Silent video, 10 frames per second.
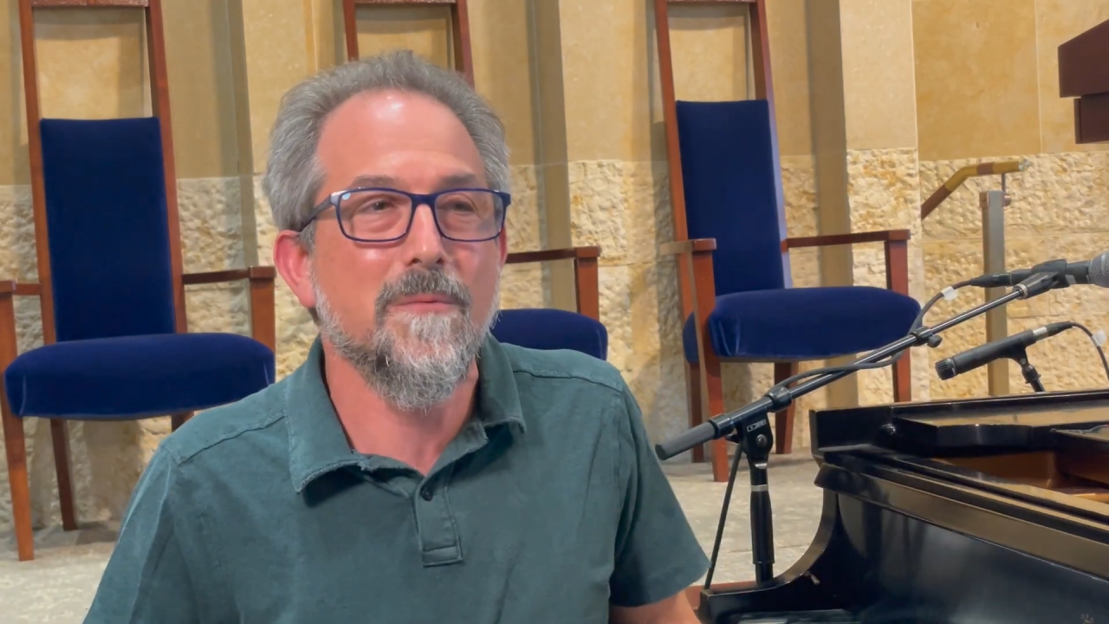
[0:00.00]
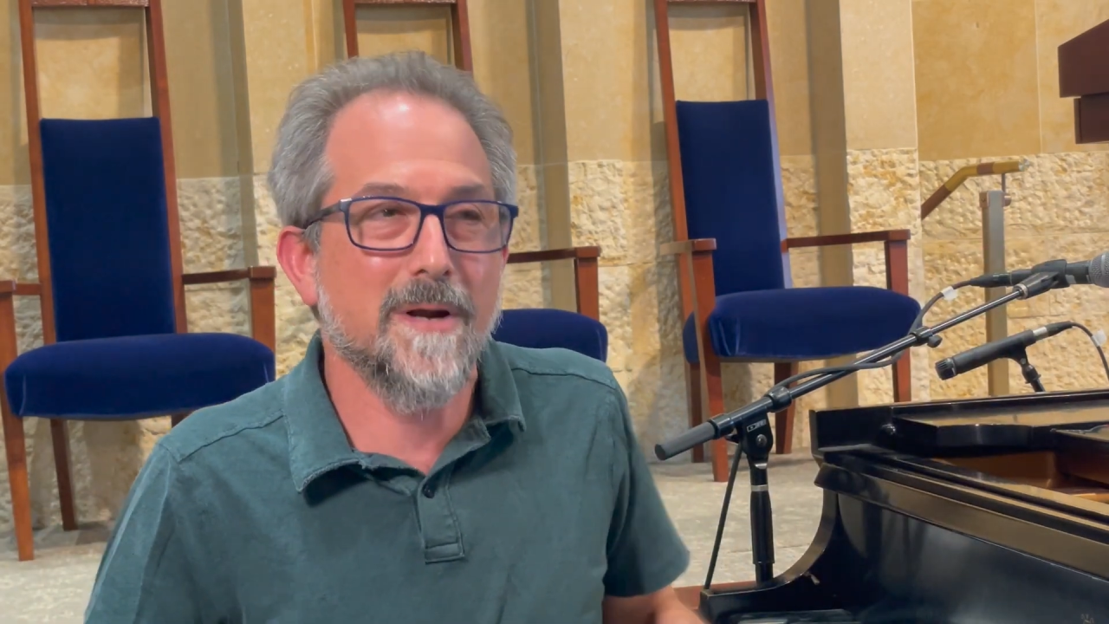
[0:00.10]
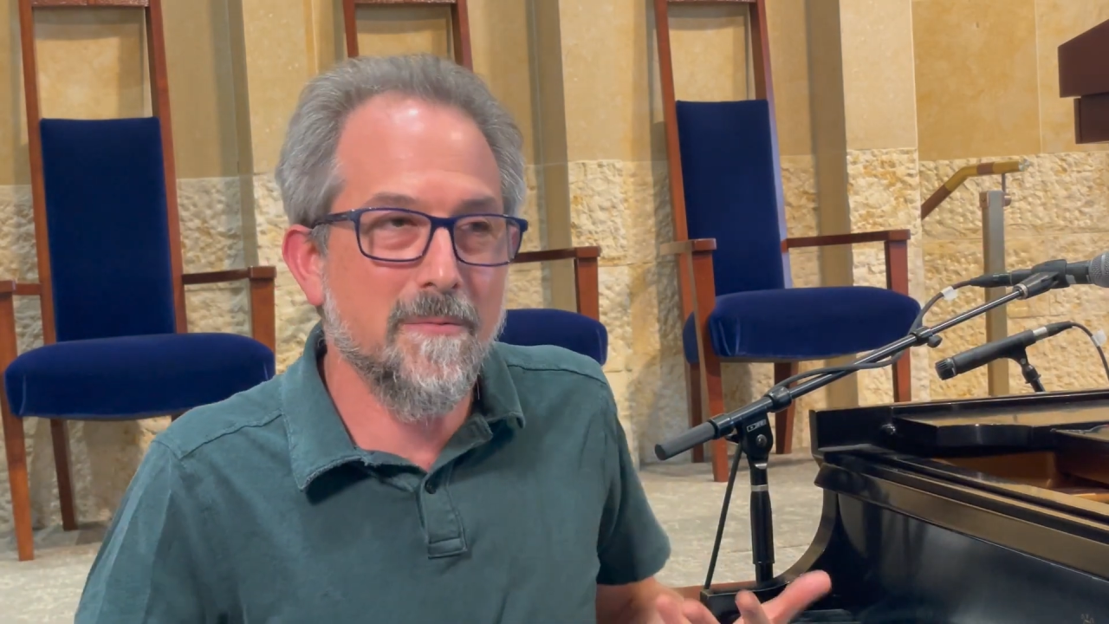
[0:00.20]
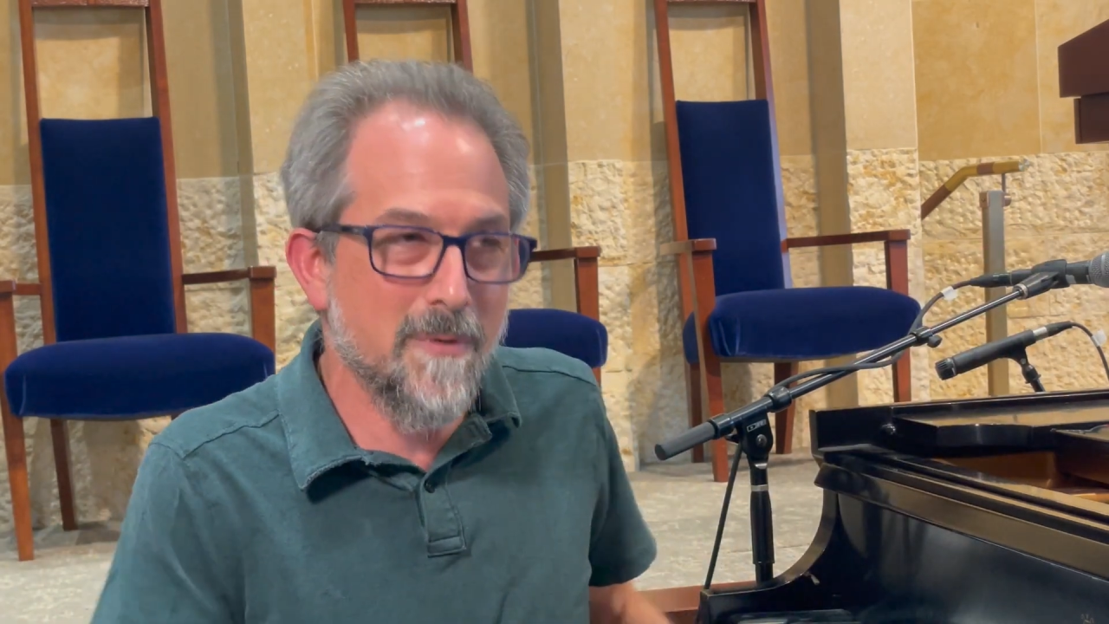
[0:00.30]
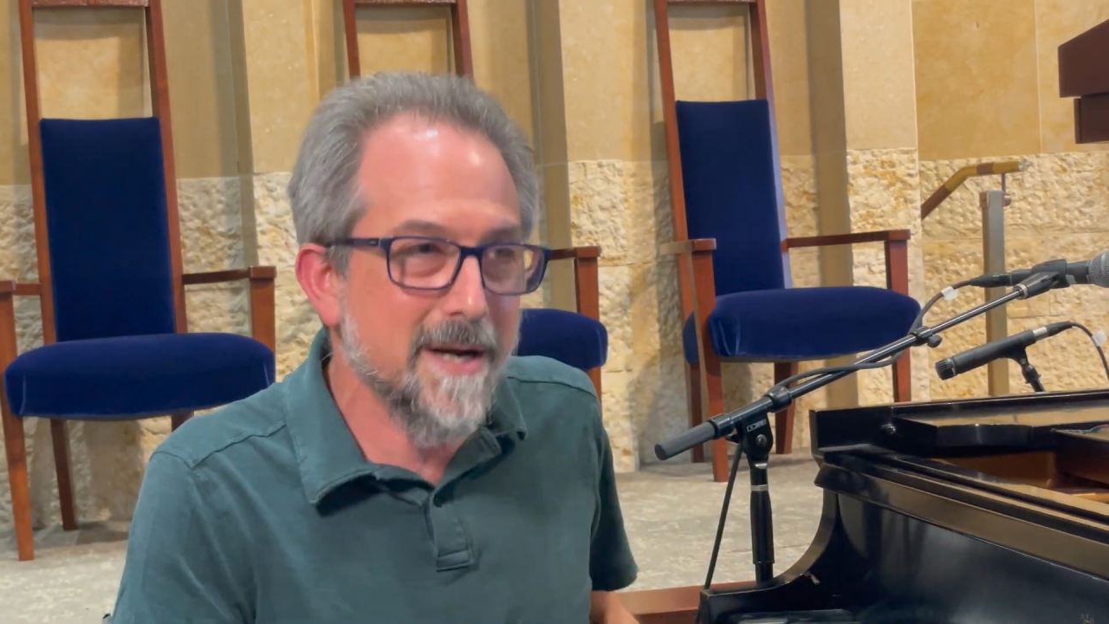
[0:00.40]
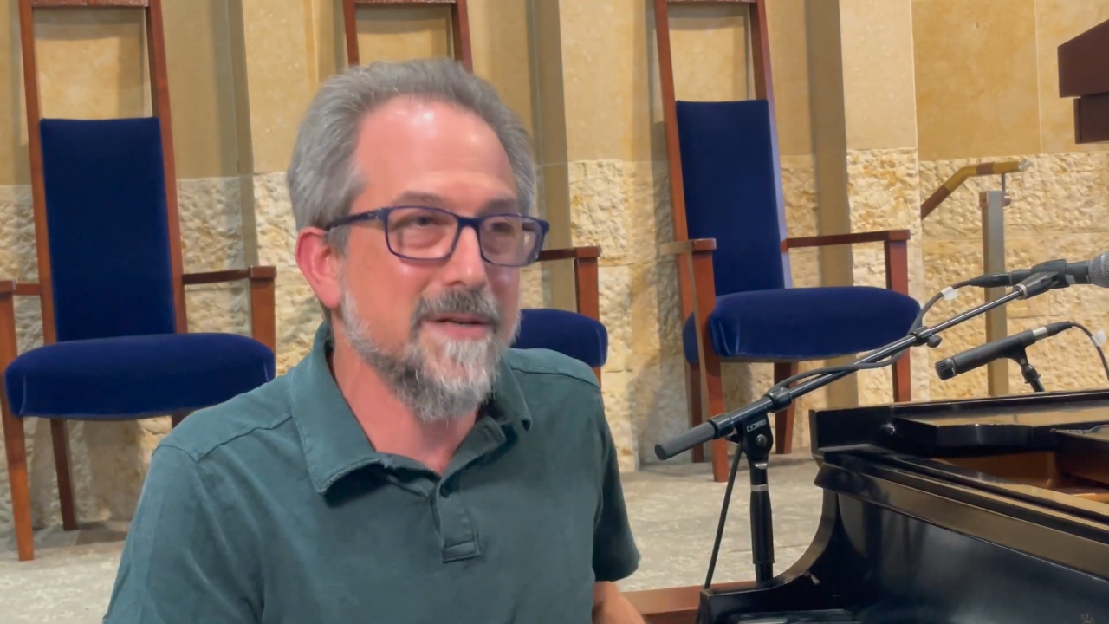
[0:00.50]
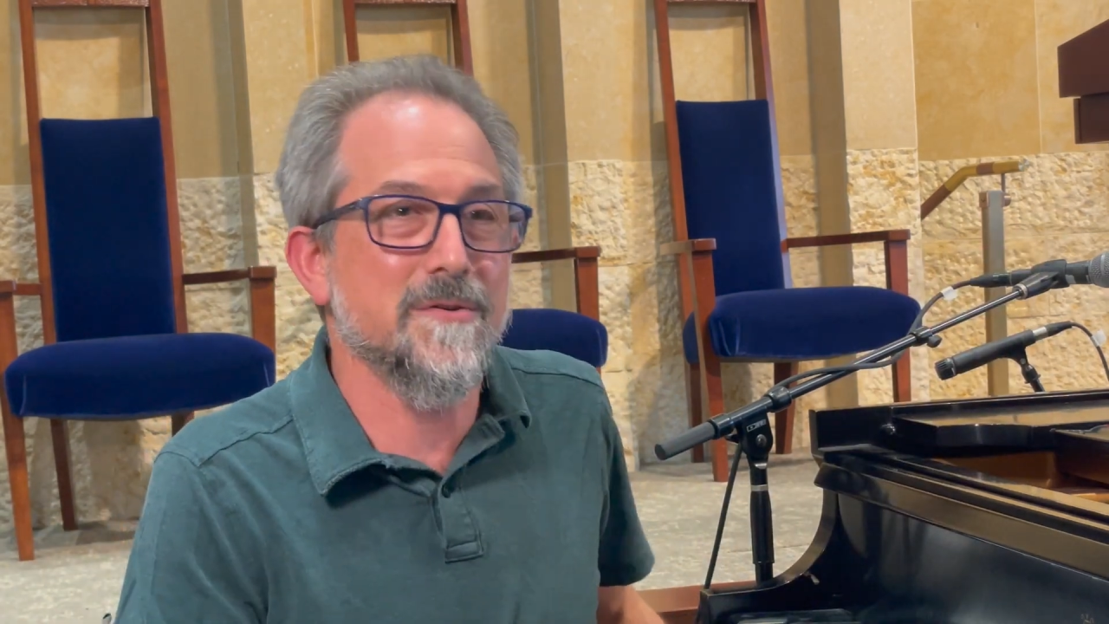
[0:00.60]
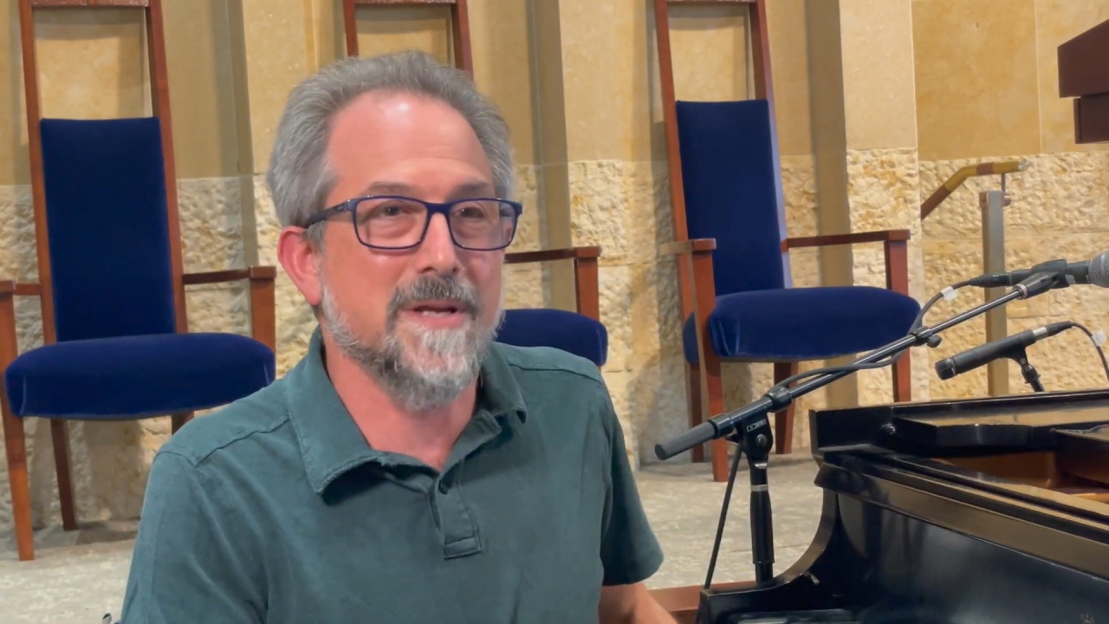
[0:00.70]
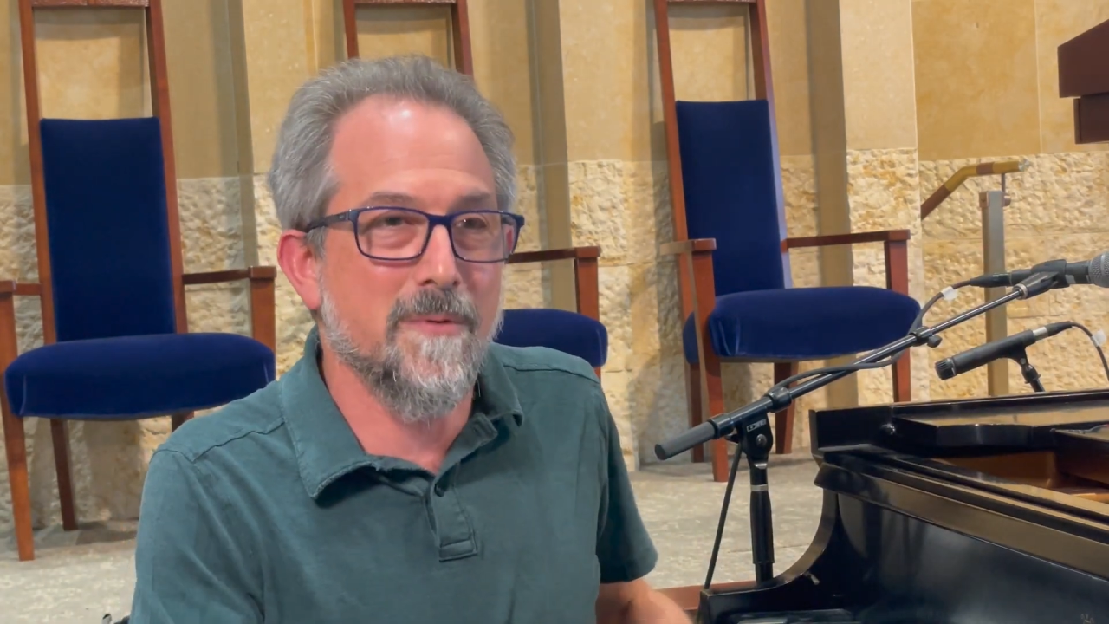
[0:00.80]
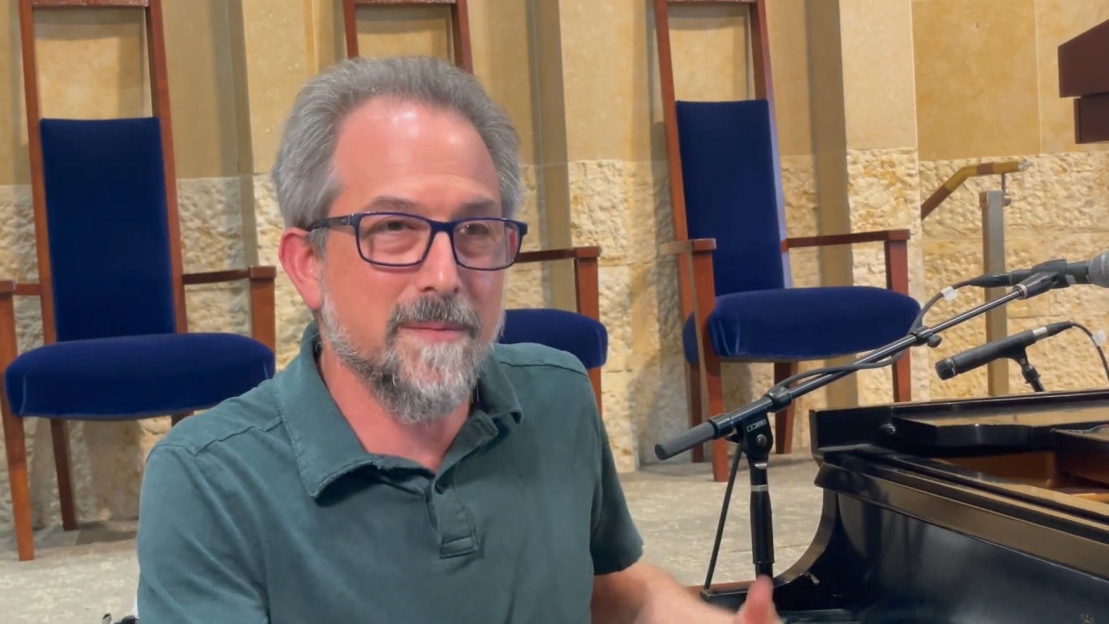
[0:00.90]
What I want to
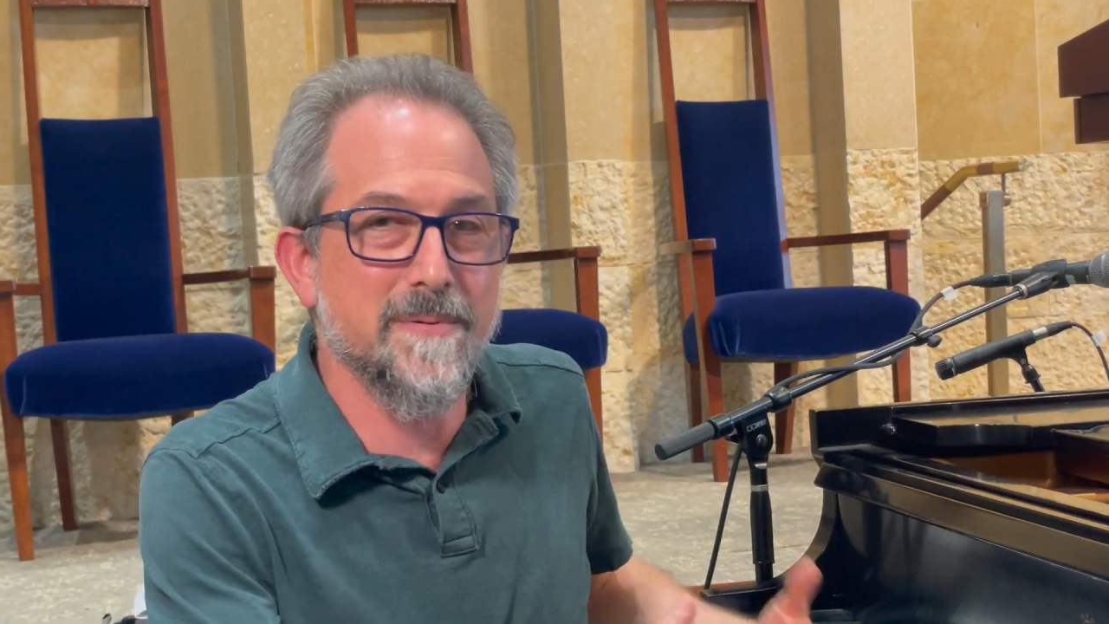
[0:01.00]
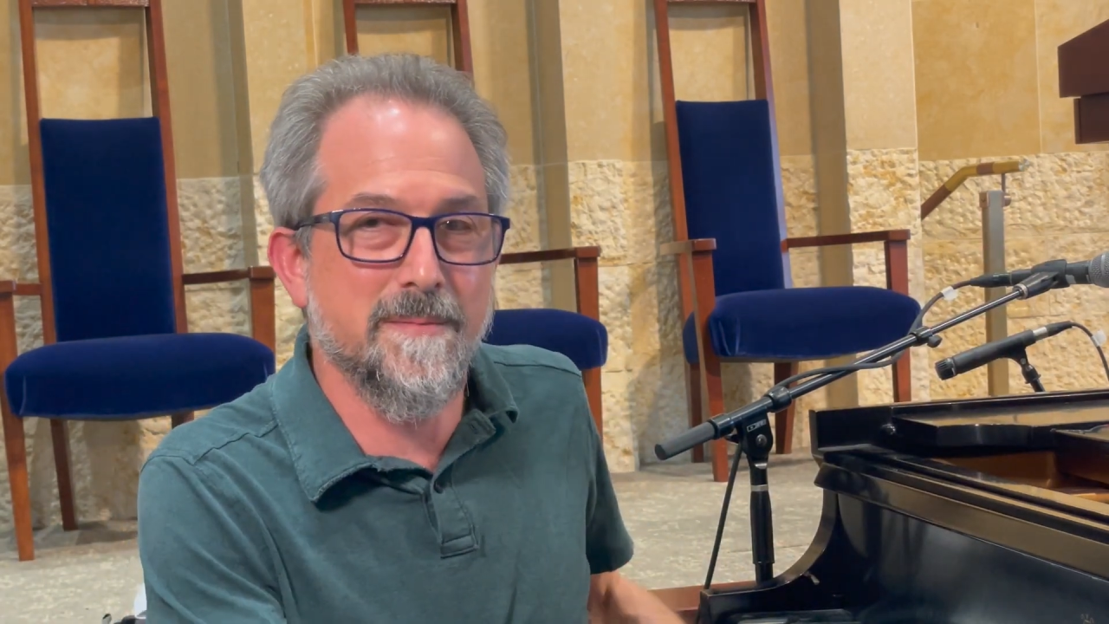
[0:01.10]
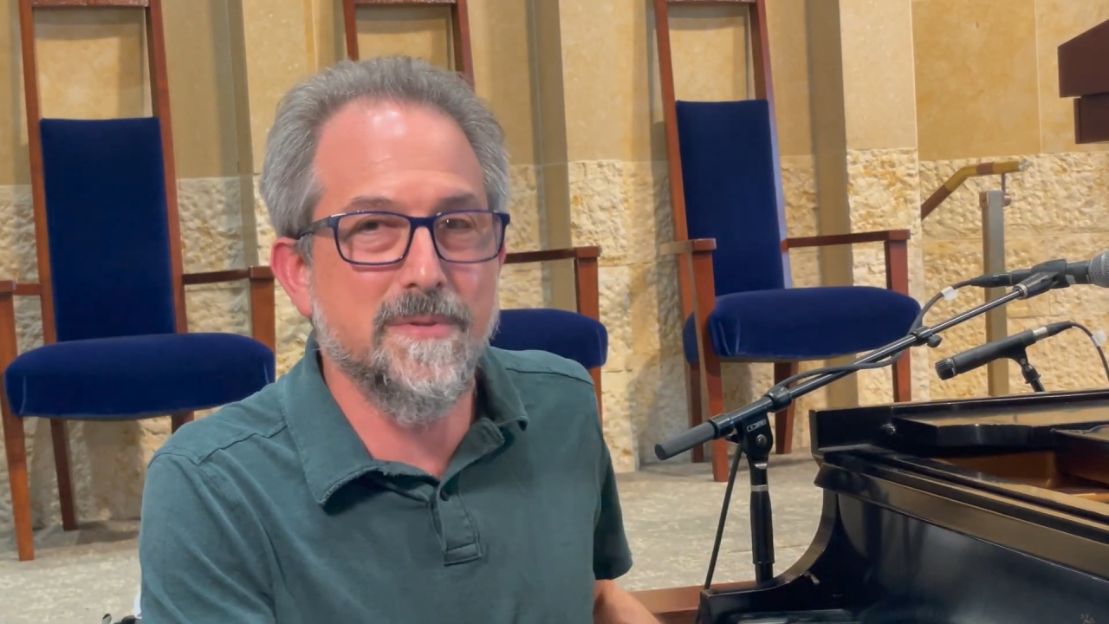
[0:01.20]
do is I want to play